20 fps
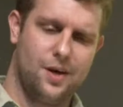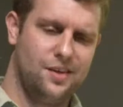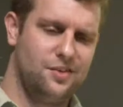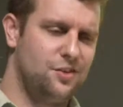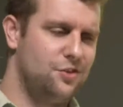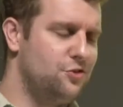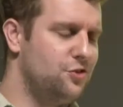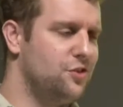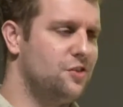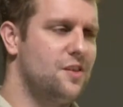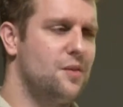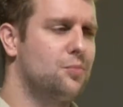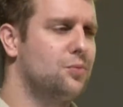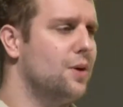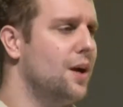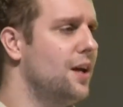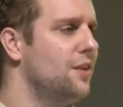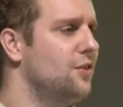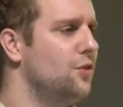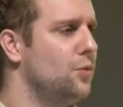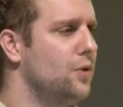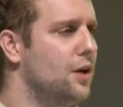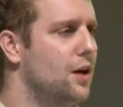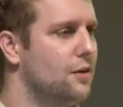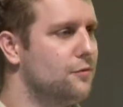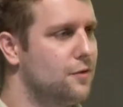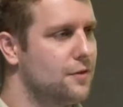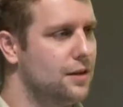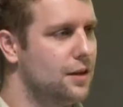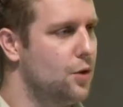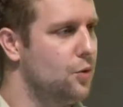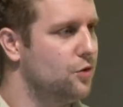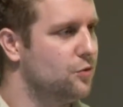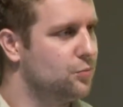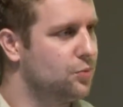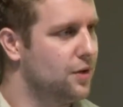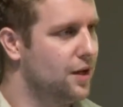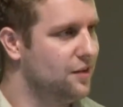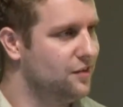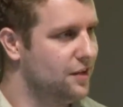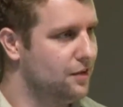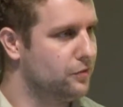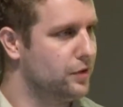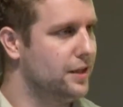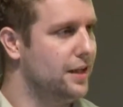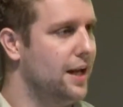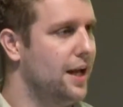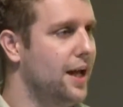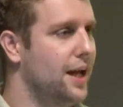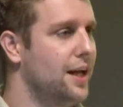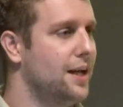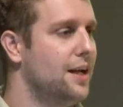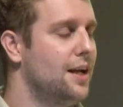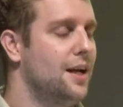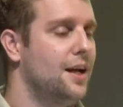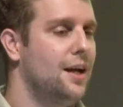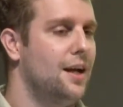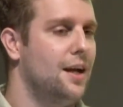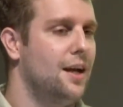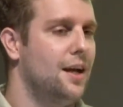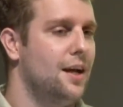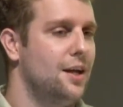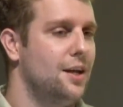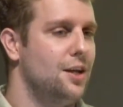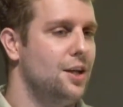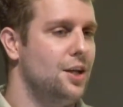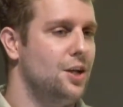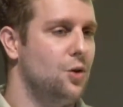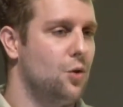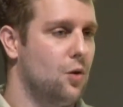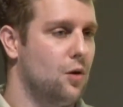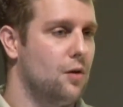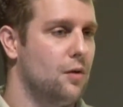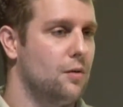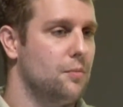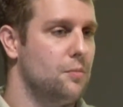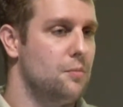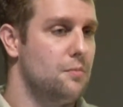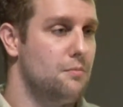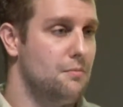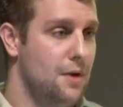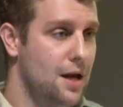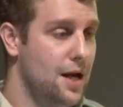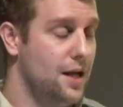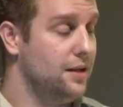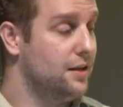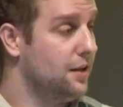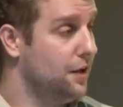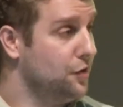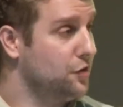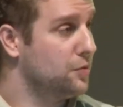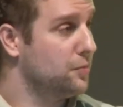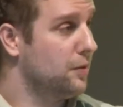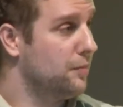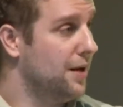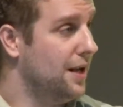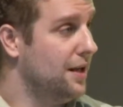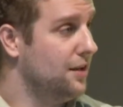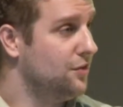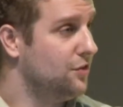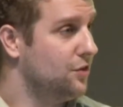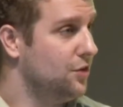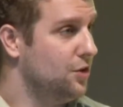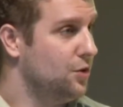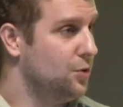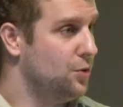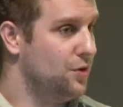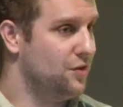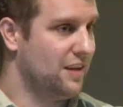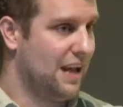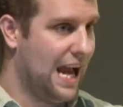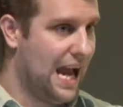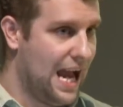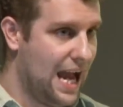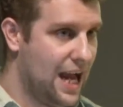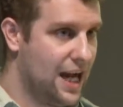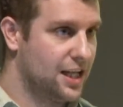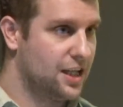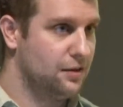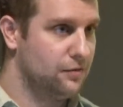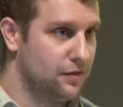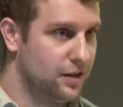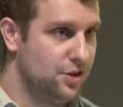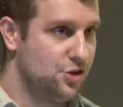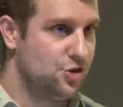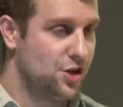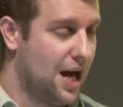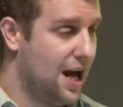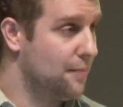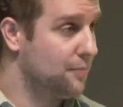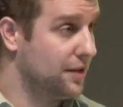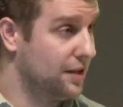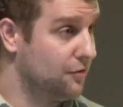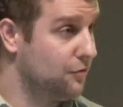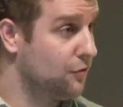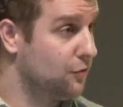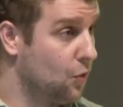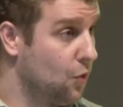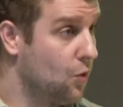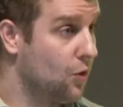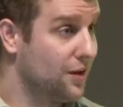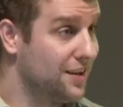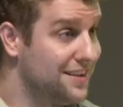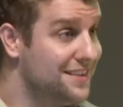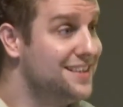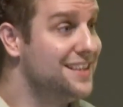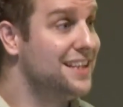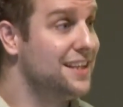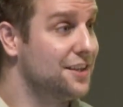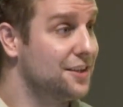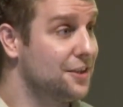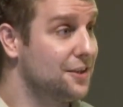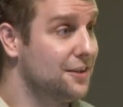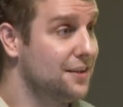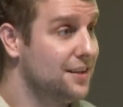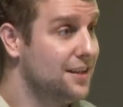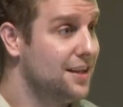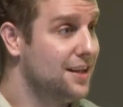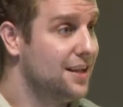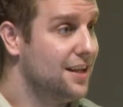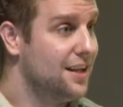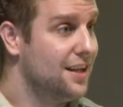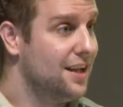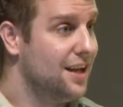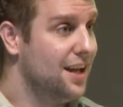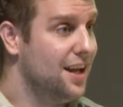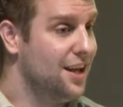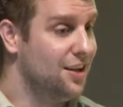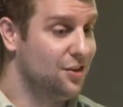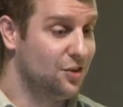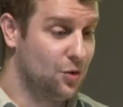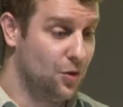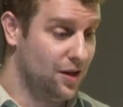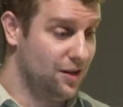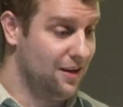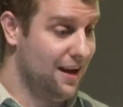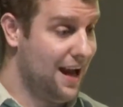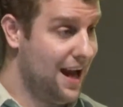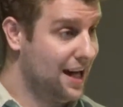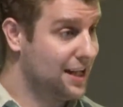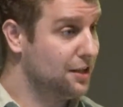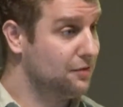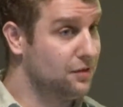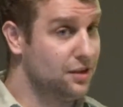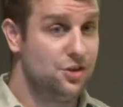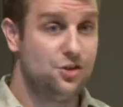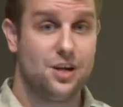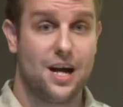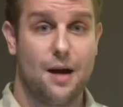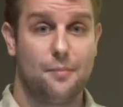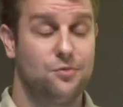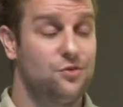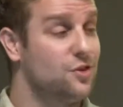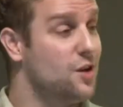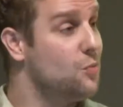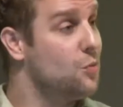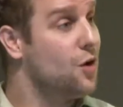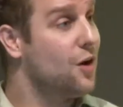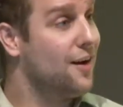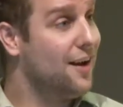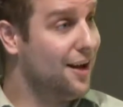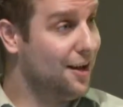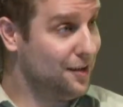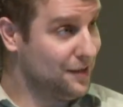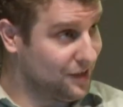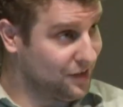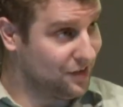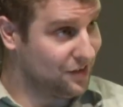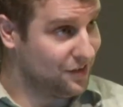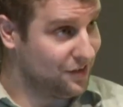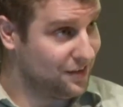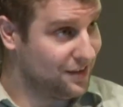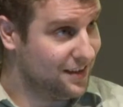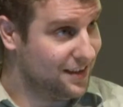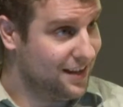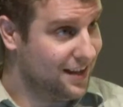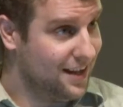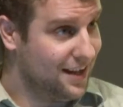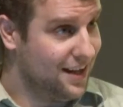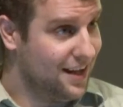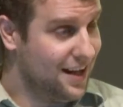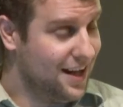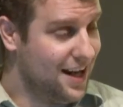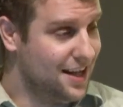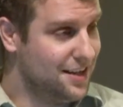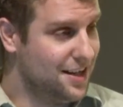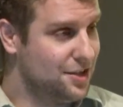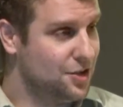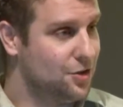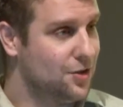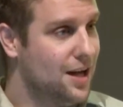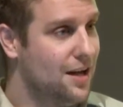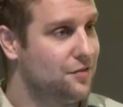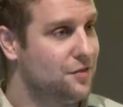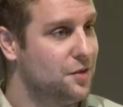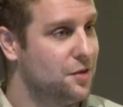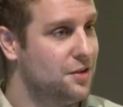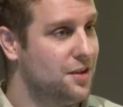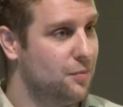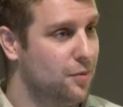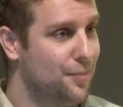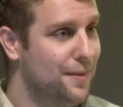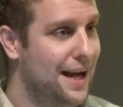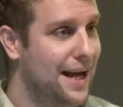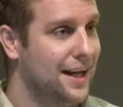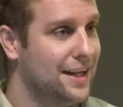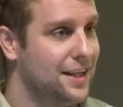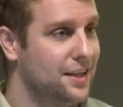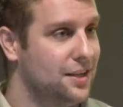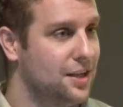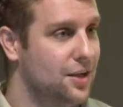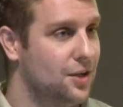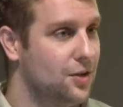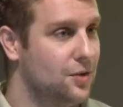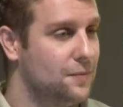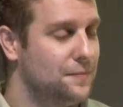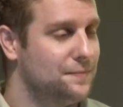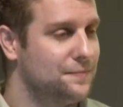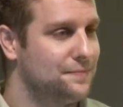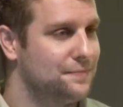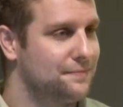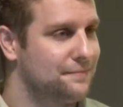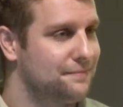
price is just the price and we offer the lowest price every day, your main customer base, who is actively shopping for a deal, is going to actively shop somewhere else. And then you'll have to double back and go,